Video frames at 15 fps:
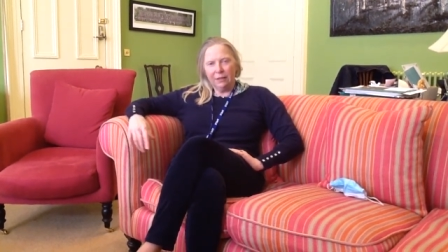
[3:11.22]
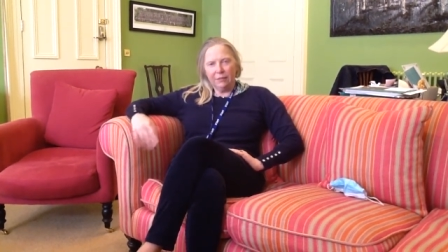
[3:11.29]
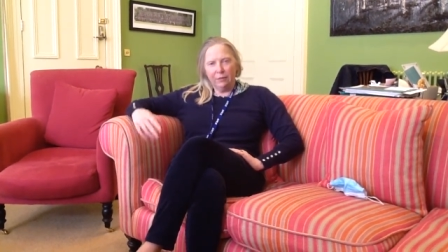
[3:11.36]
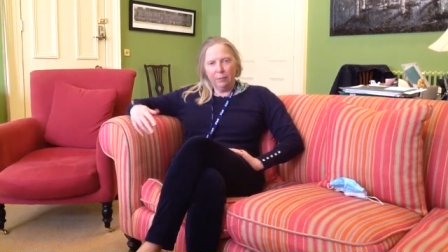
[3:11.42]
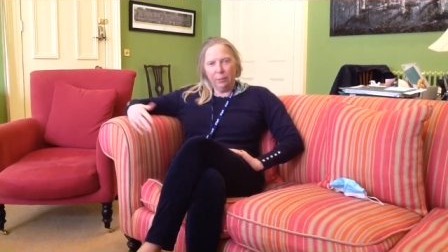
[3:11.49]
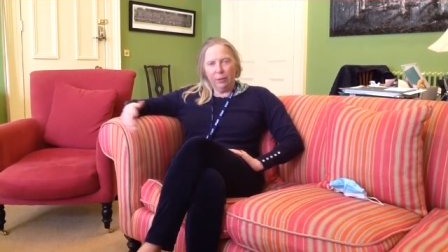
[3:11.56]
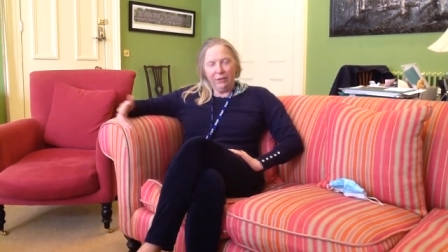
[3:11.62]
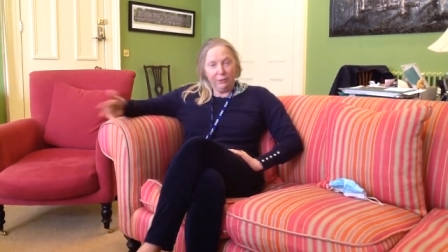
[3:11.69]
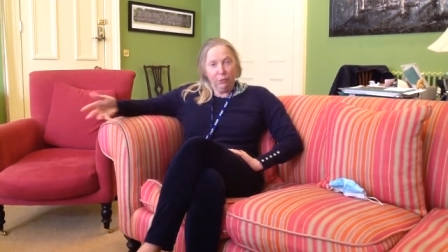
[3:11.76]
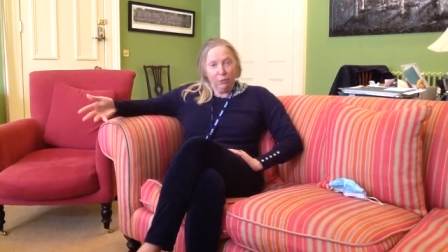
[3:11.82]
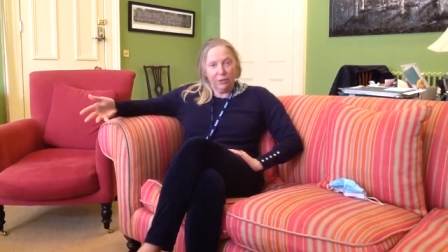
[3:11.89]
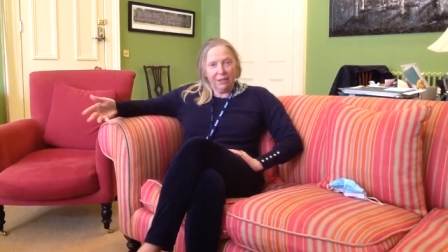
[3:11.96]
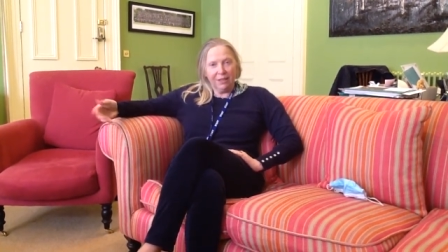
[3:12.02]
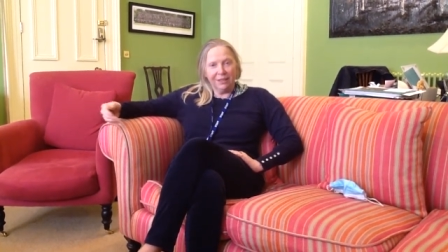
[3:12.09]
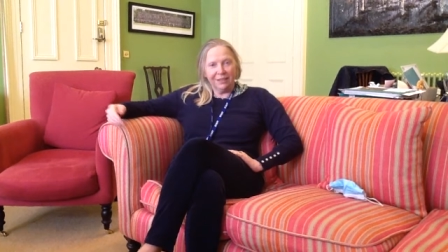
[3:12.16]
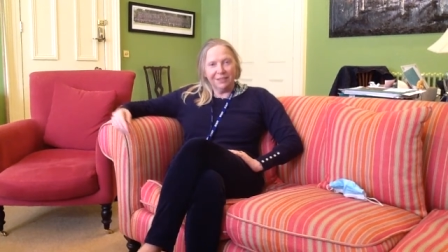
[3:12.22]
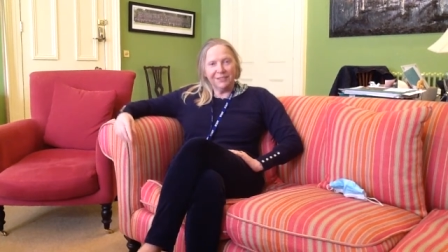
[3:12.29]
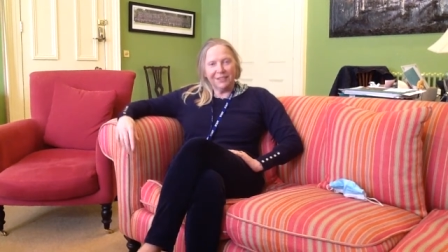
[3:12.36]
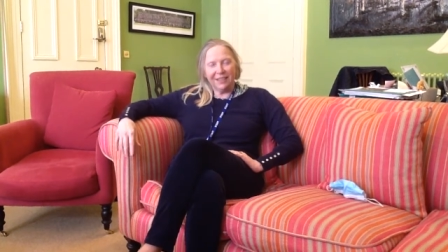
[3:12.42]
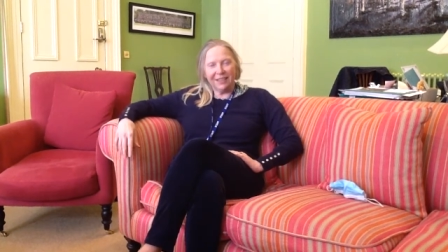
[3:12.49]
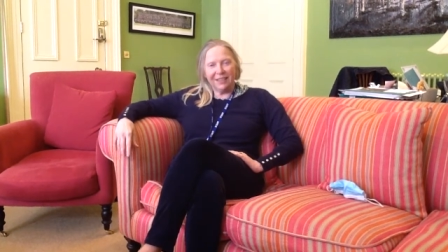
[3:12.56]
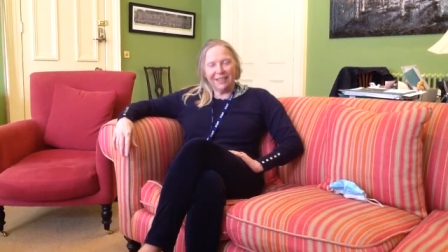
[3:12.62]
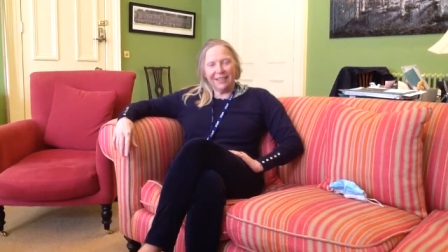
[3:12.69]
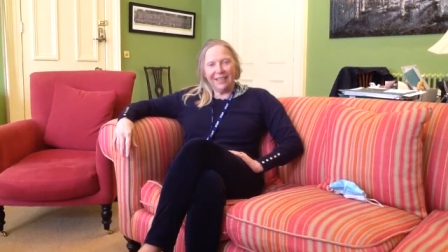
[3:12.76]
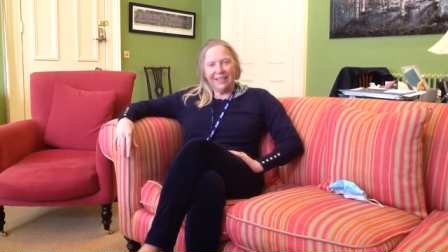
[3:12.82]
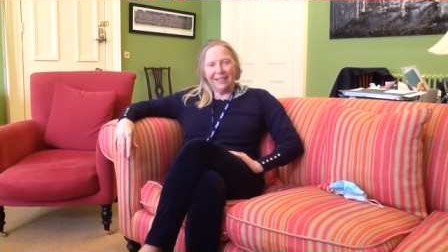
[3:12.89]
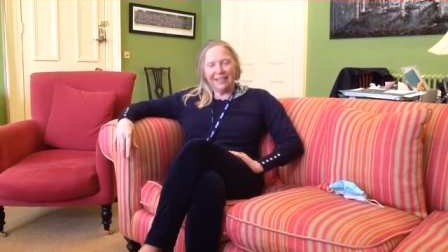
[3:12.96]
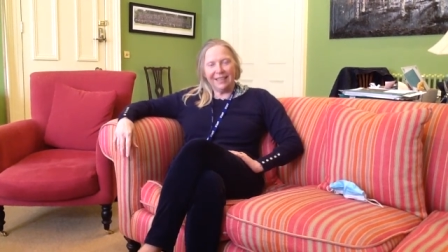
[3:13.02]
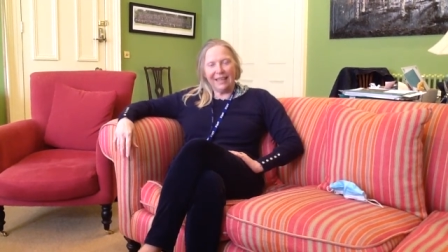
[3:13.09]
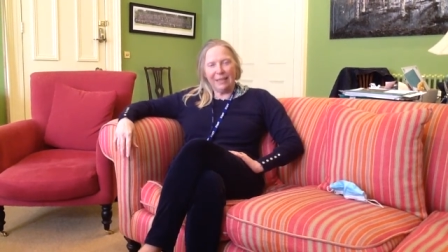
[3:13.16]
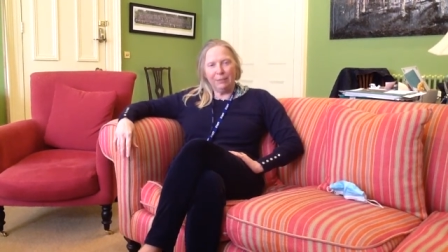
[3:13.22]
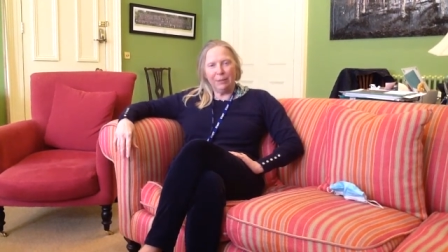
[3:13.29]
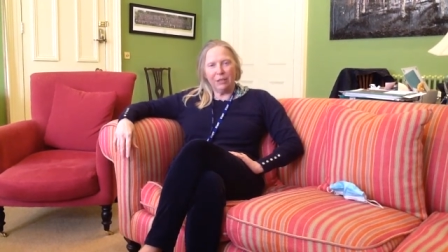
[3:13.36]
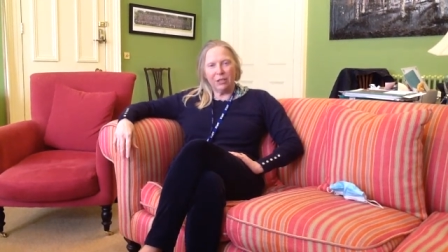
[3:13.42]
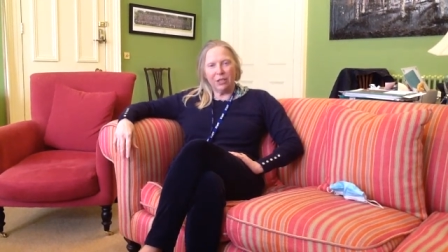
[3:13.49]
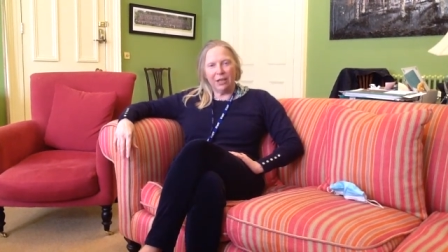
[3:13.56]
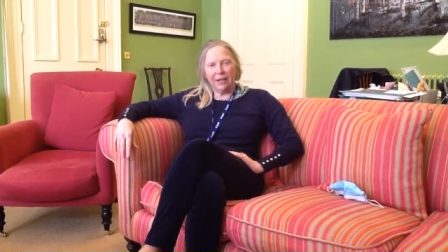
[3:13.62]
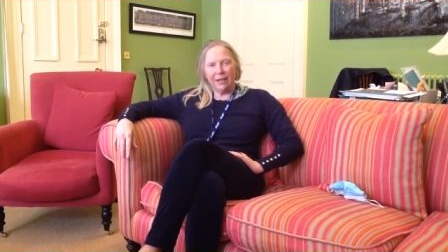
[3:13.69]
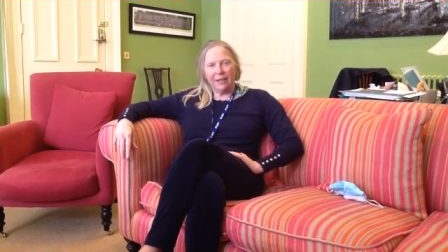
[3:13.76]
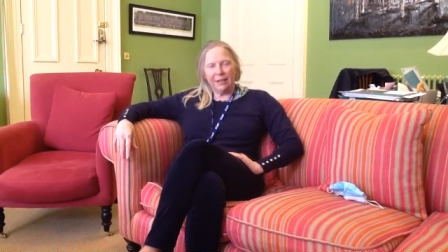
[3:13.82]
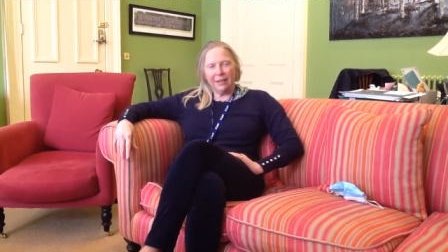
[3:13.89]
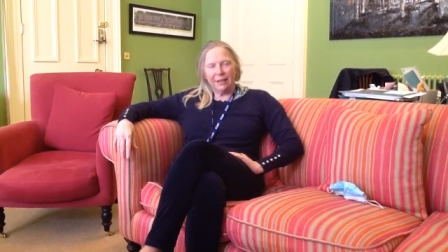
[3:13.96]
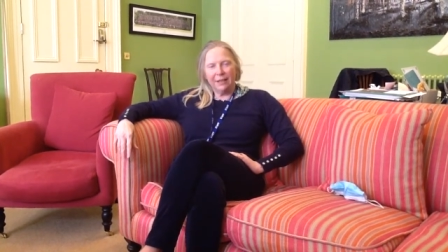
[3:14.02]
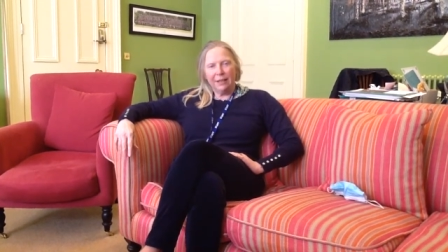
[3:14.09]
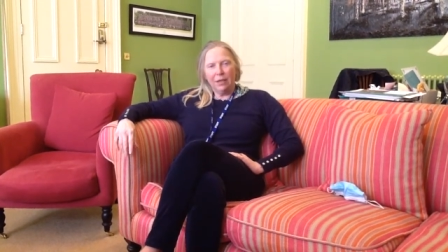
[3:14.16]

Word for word: for boys or girls uh, in Cambridgeshire,